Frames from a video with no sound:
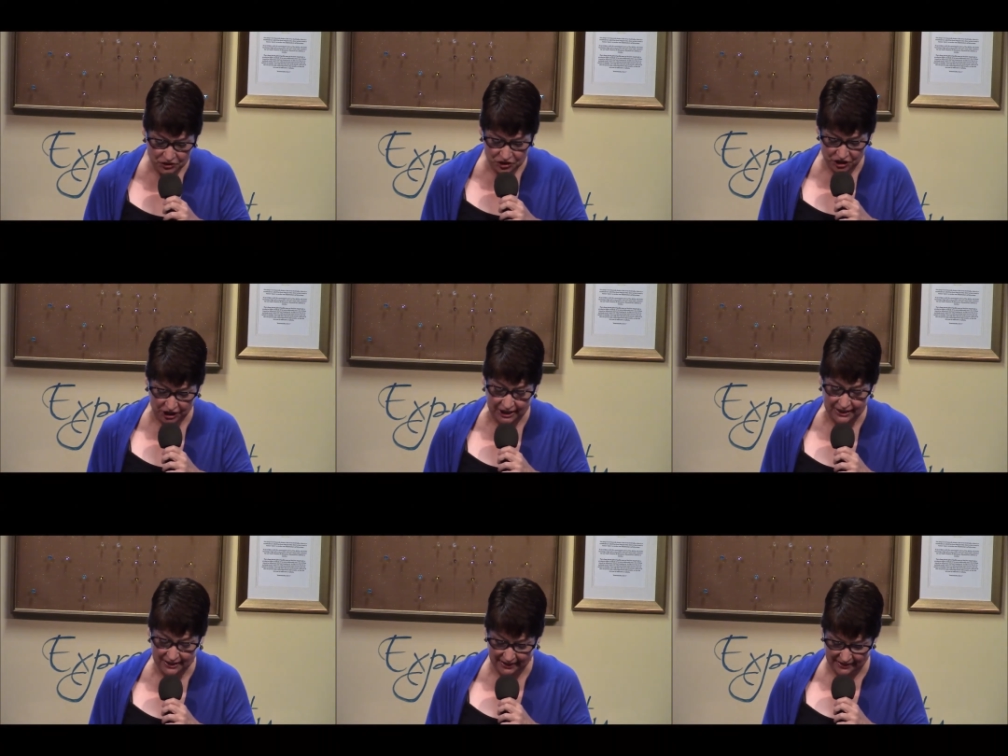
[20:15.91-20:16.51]

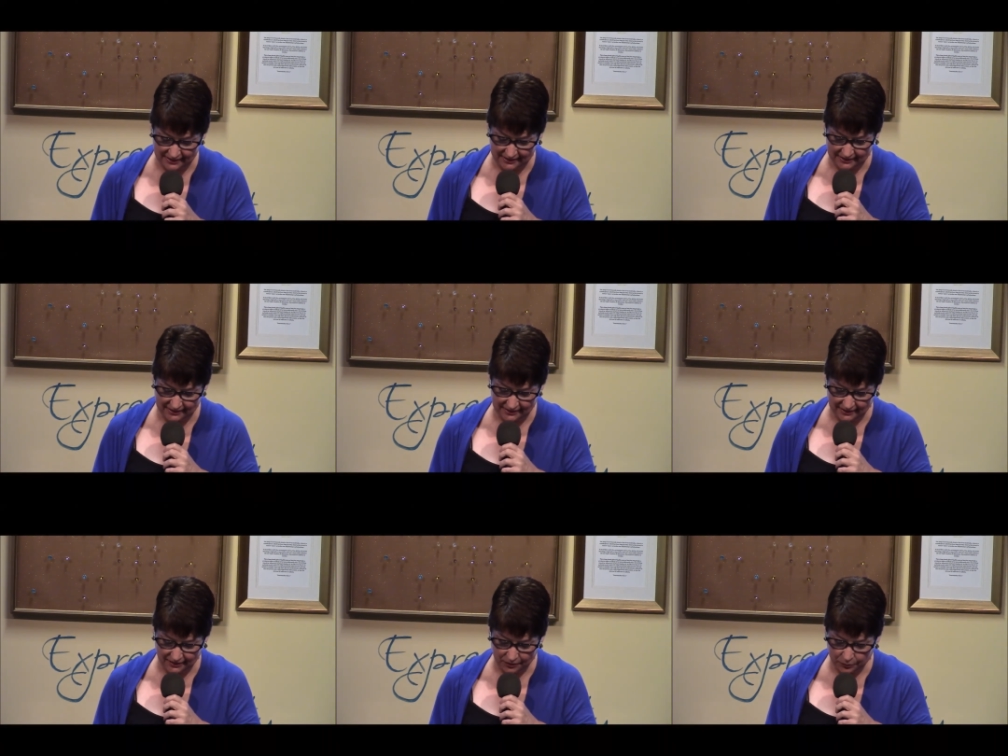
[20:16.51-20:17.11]

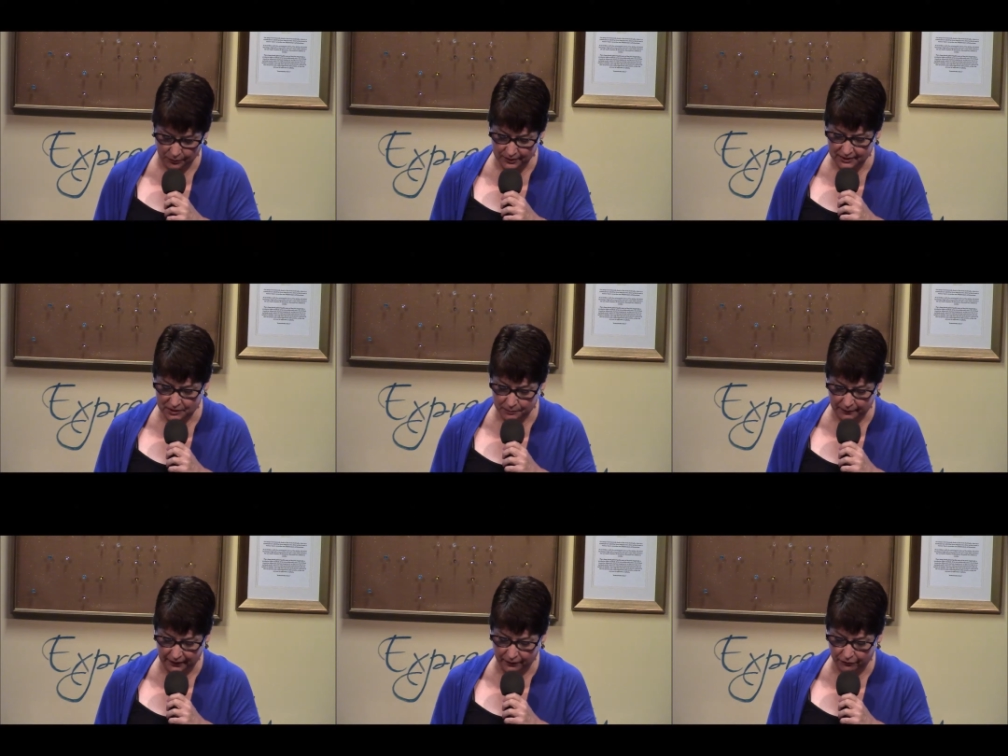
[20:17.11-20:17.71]
genius will
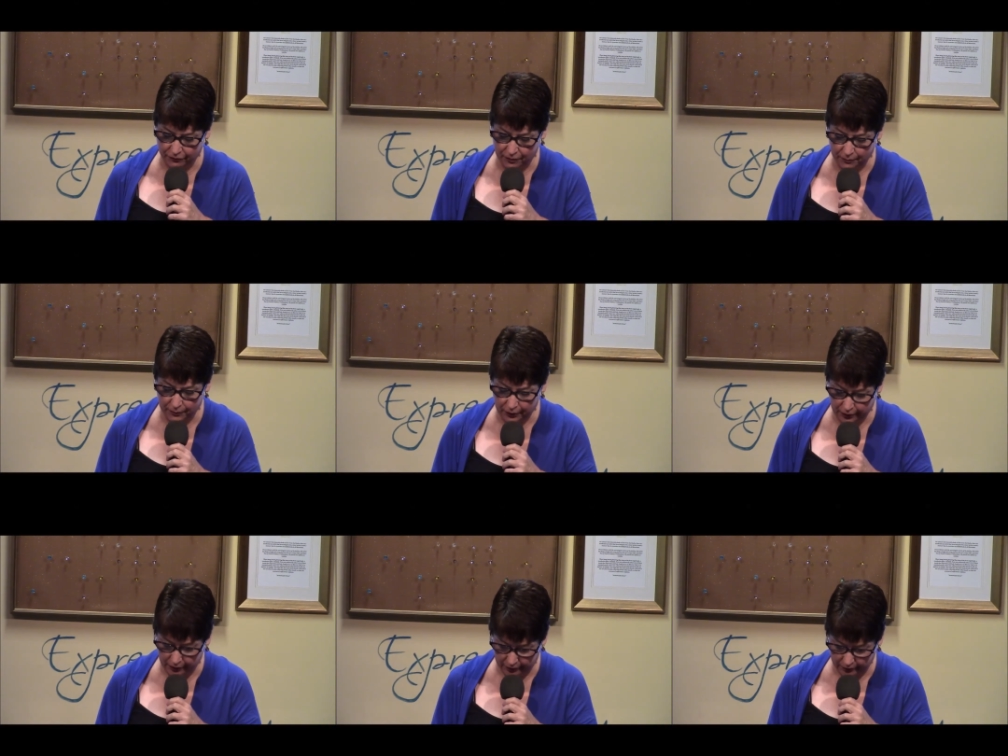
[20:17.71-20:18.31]
speak from
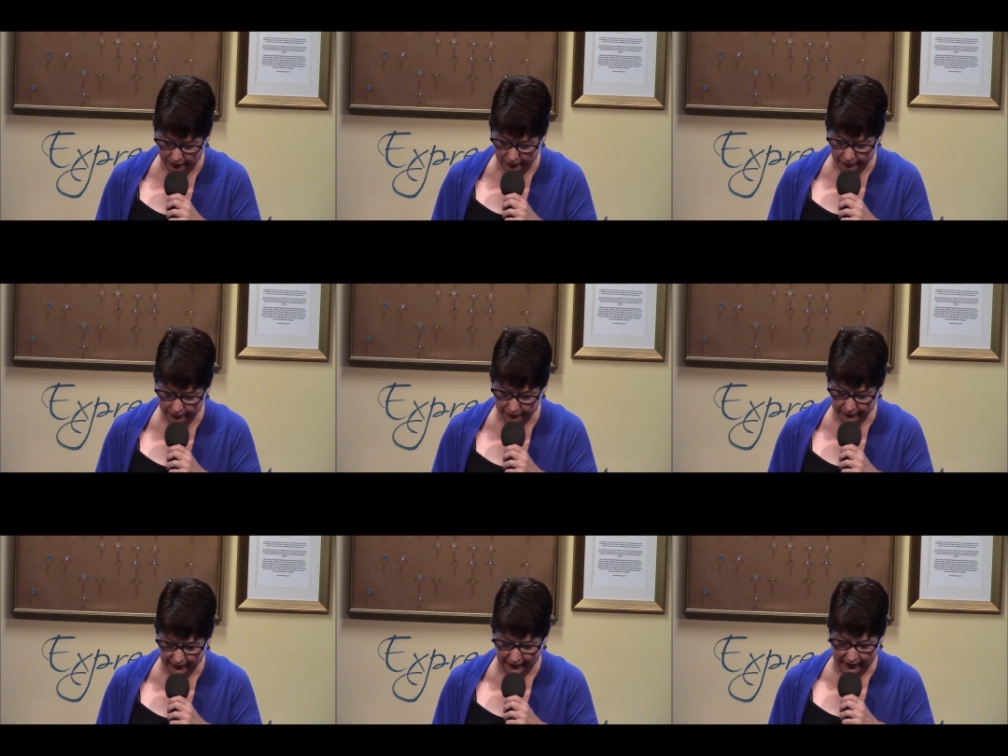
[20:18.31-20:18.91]
you
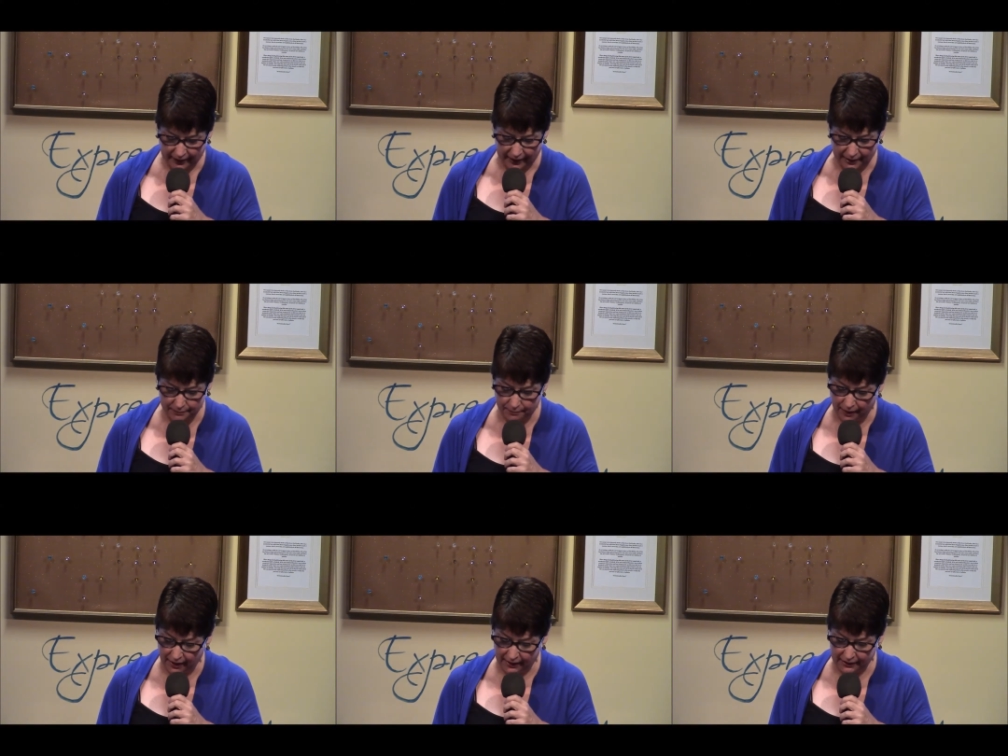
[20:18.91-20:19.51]

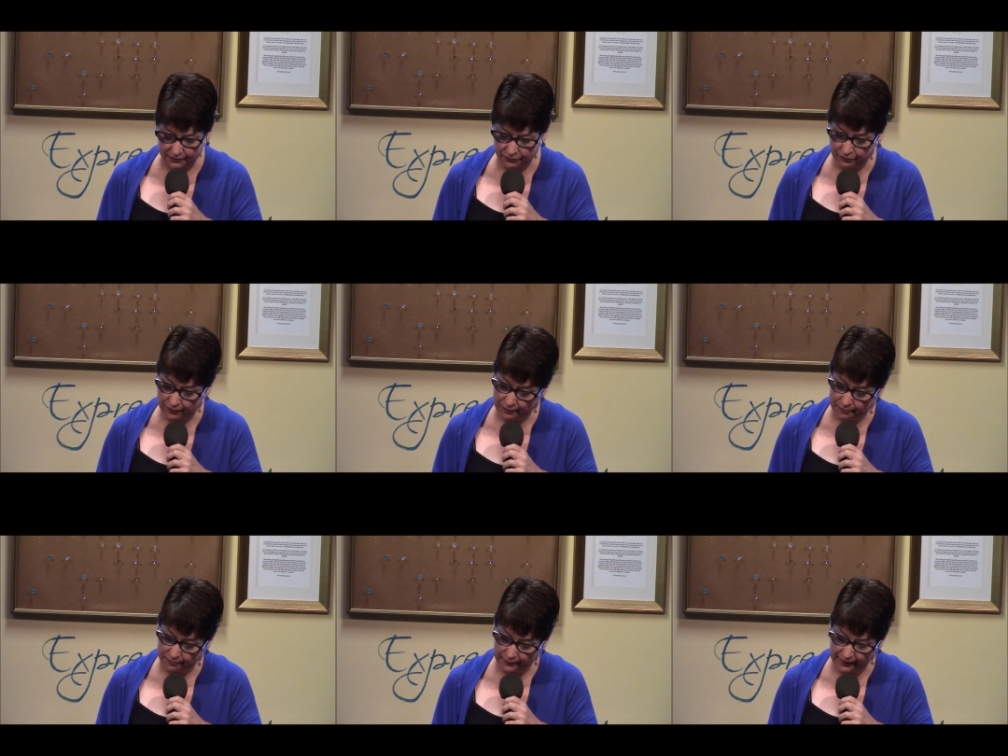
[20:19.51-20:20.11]
and mine
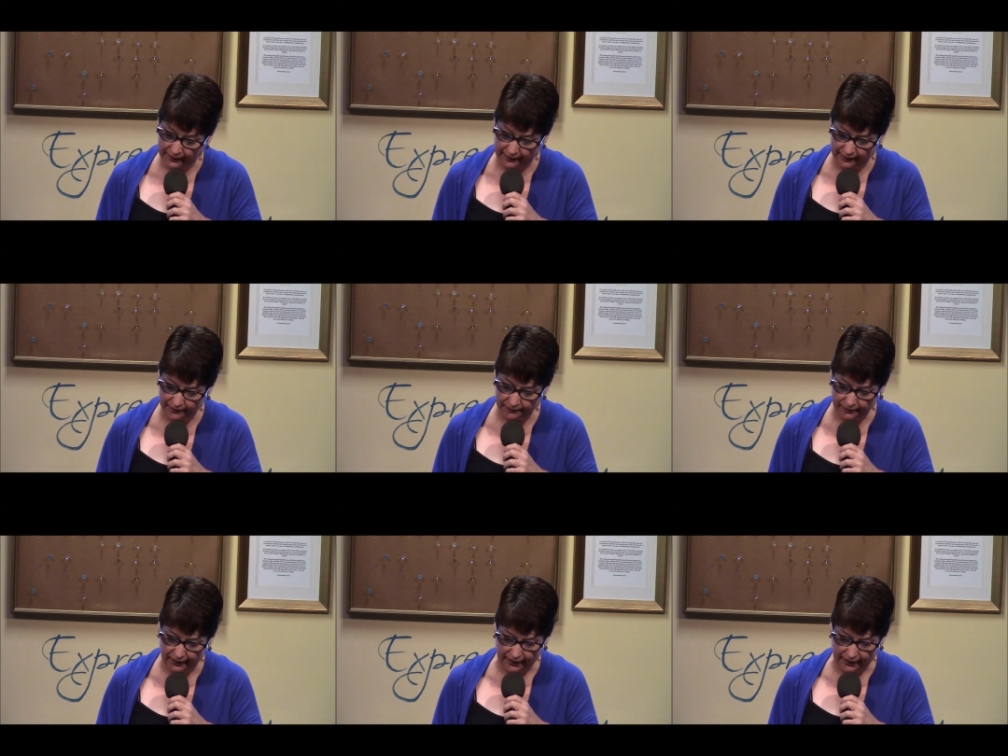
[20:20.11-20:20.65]
from me.